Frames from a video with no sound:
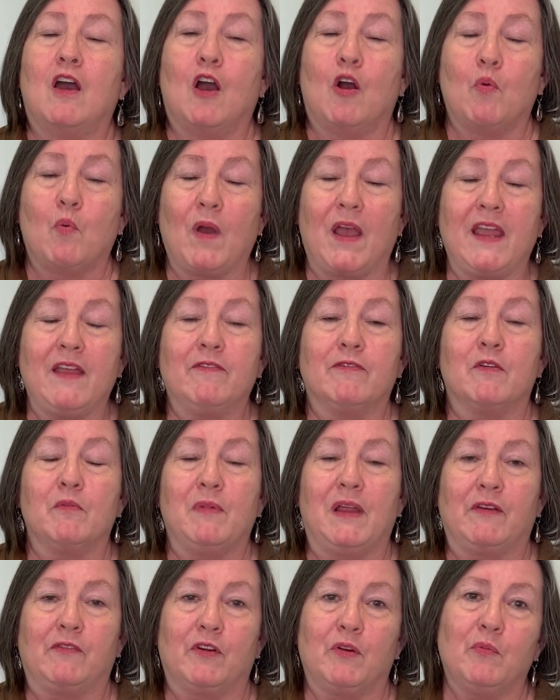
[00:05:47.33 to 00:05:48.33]
away
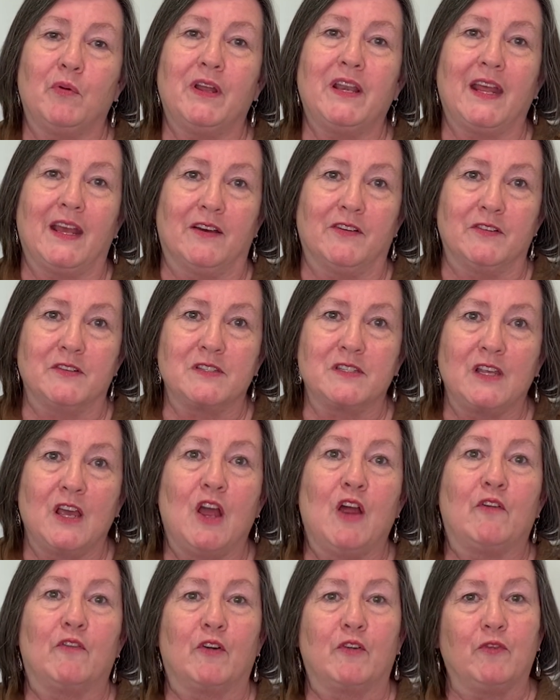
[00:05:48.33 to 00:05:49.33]
from everyone else
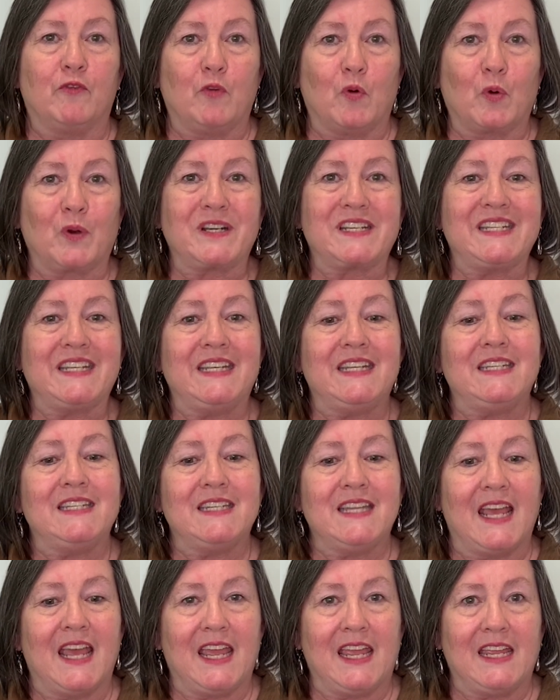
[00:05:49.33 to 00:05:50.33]
for
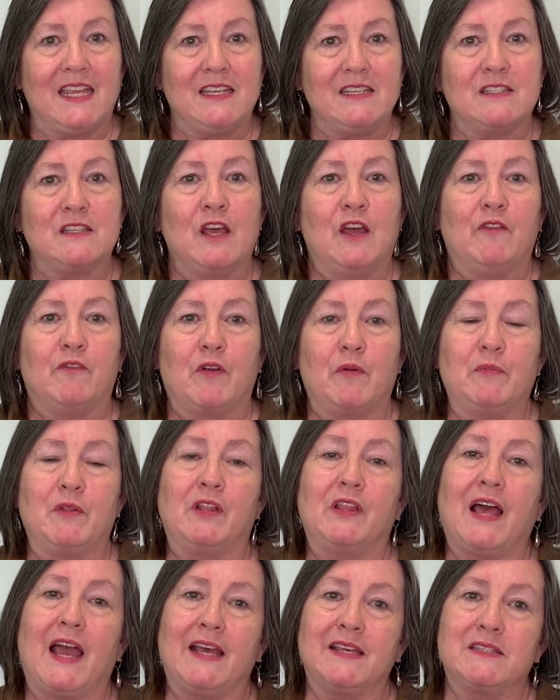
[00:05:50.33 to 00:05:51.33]
14 days from
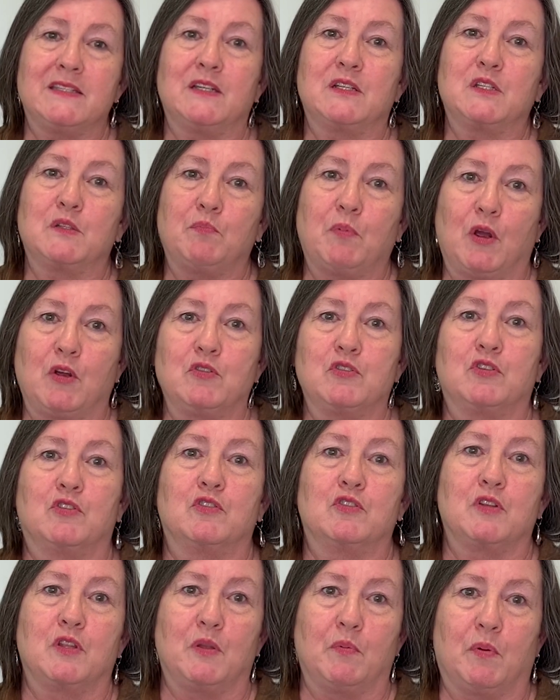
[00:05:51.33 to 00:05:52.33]
the last
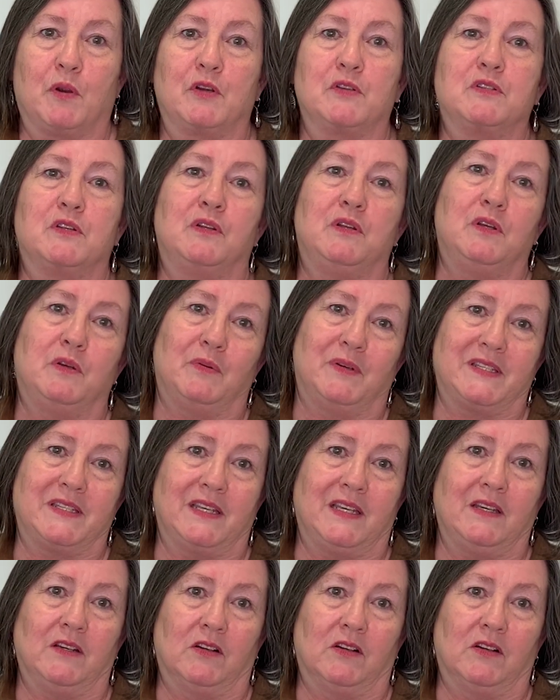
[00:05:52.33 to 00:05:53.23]
exposure to the person who is